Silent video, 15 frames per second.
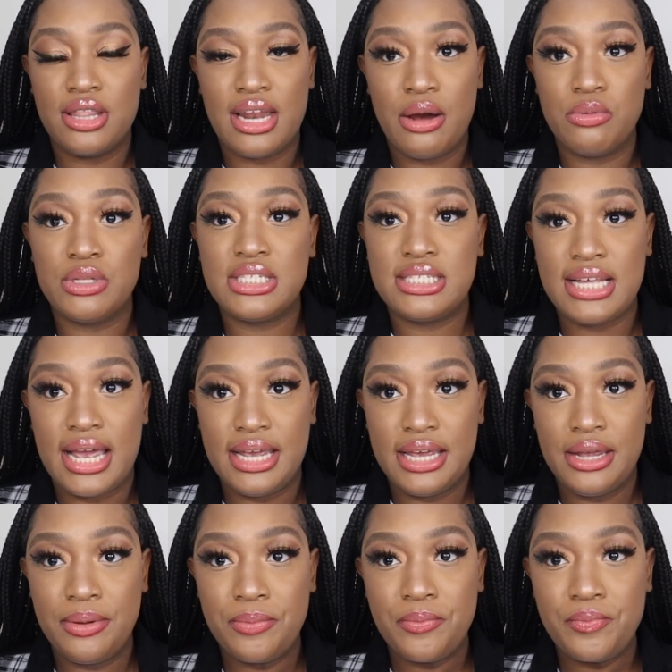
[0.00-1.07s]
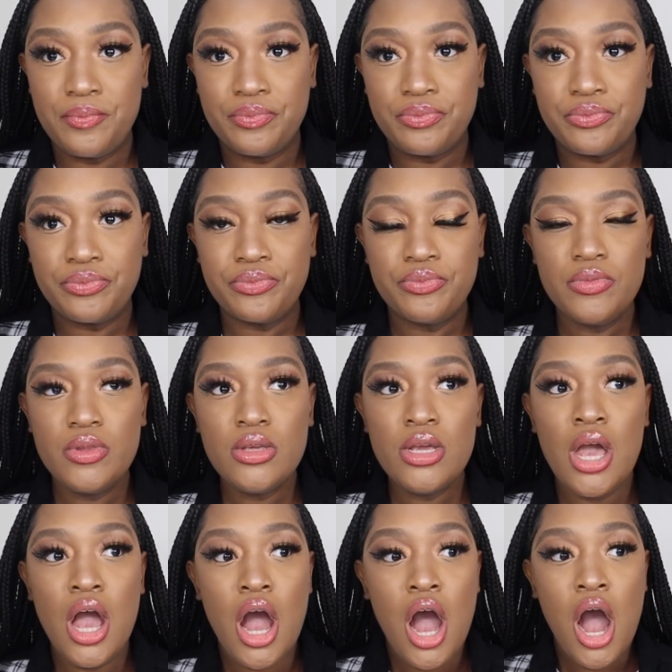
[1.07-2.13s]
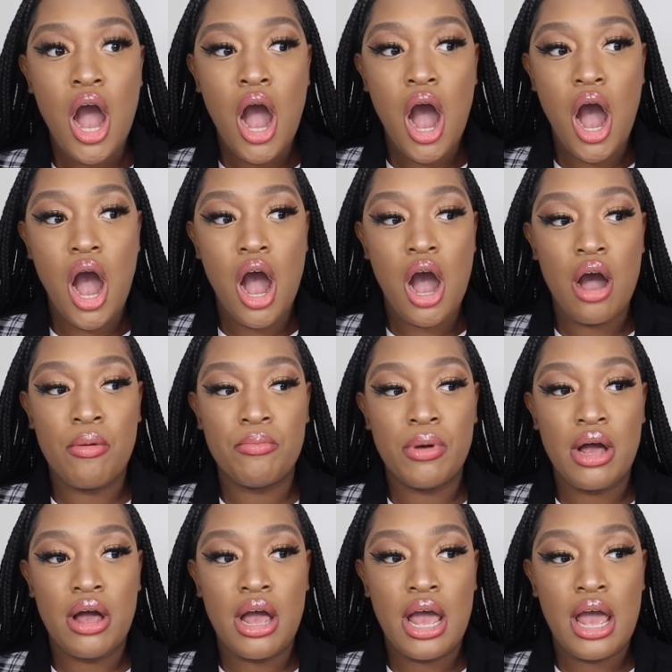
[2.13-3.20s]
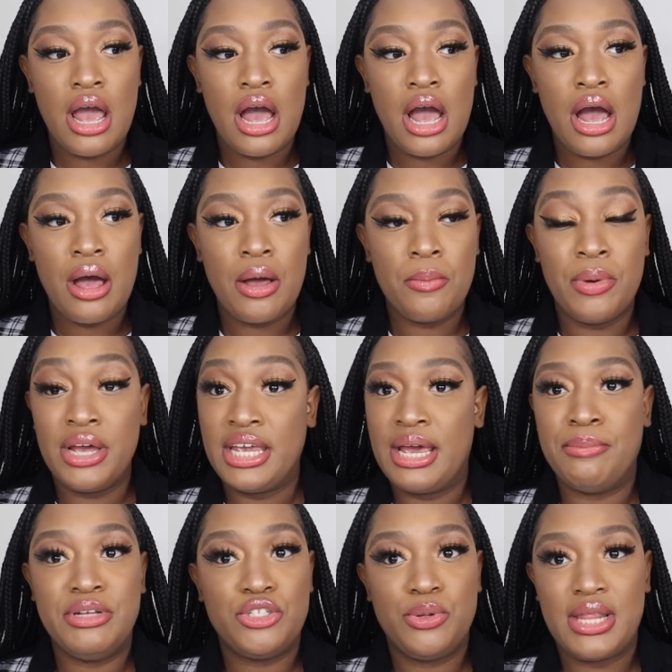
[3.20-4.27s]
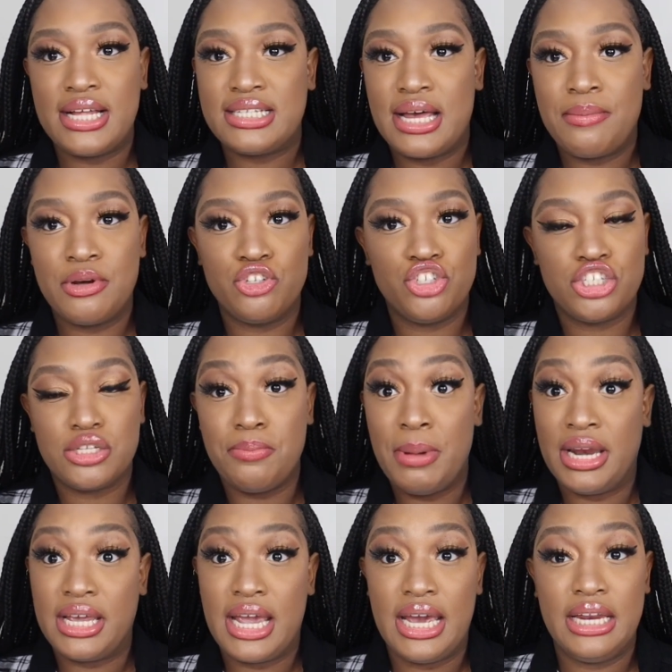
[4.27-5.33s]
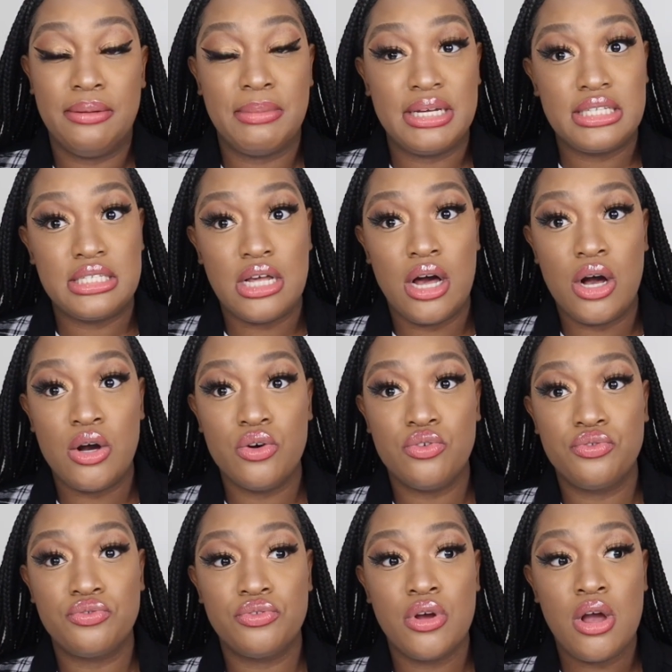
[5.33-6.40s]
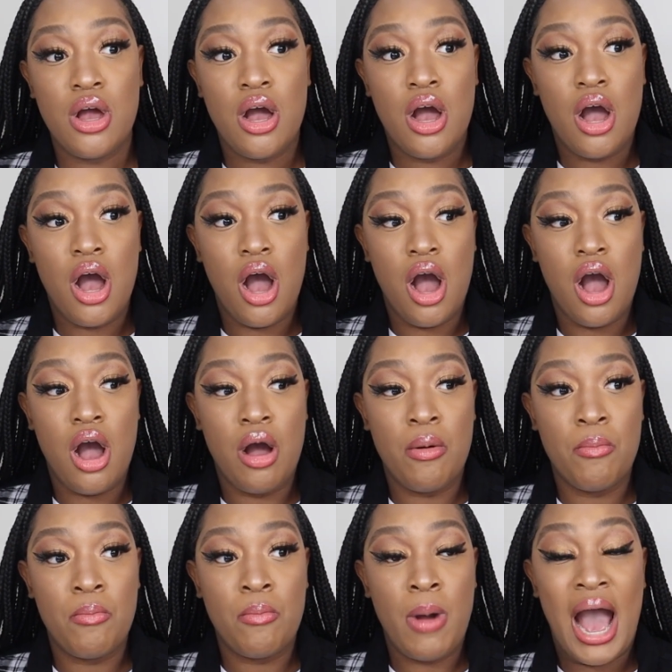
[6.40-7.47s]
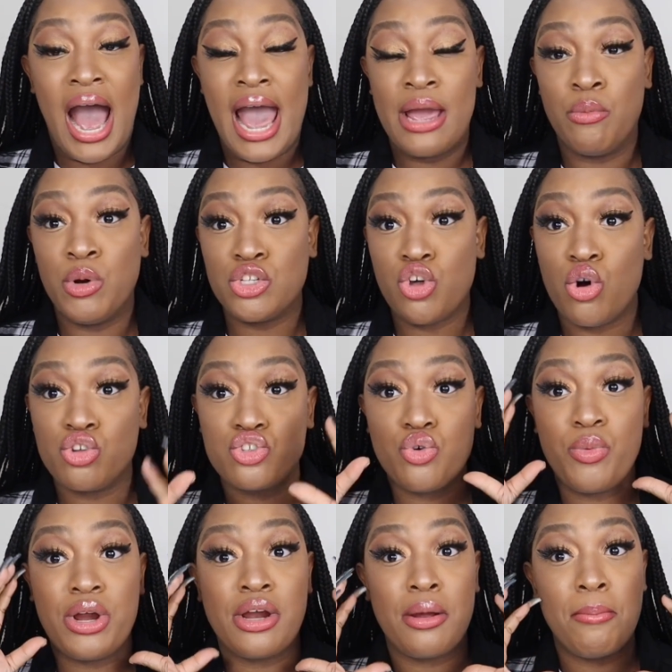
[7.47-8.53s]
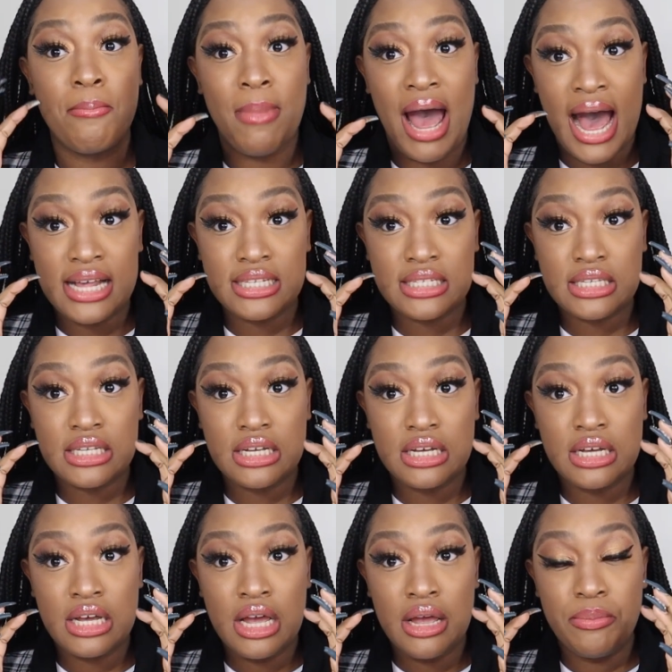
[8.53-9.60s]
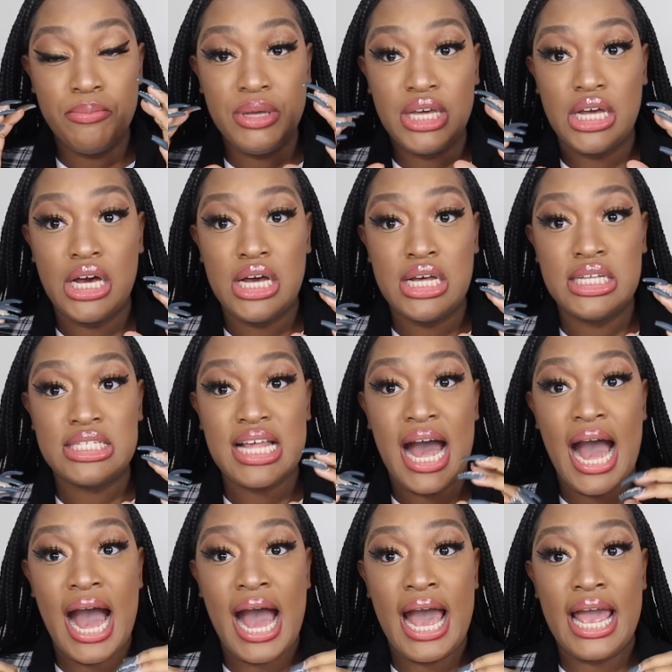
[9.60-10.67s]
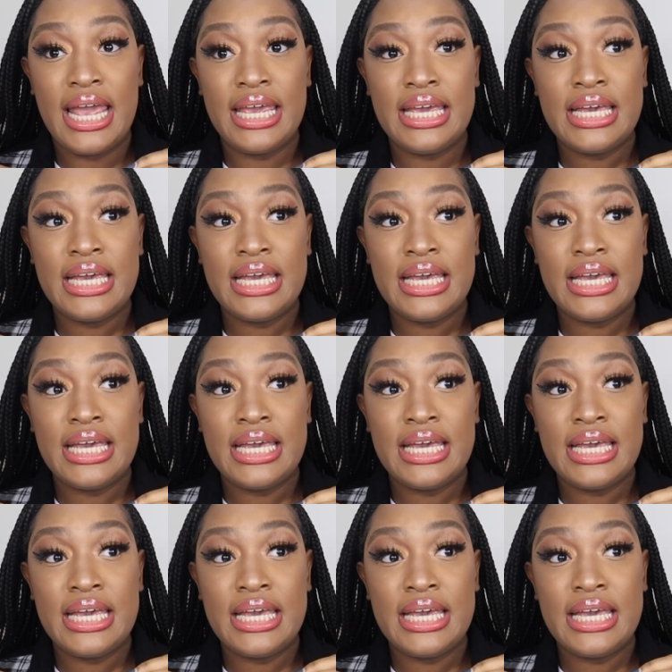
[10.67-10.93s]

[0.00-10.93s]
that I was taking. But yeah, between that time I was just medicating myself. I was also wearing a mask because I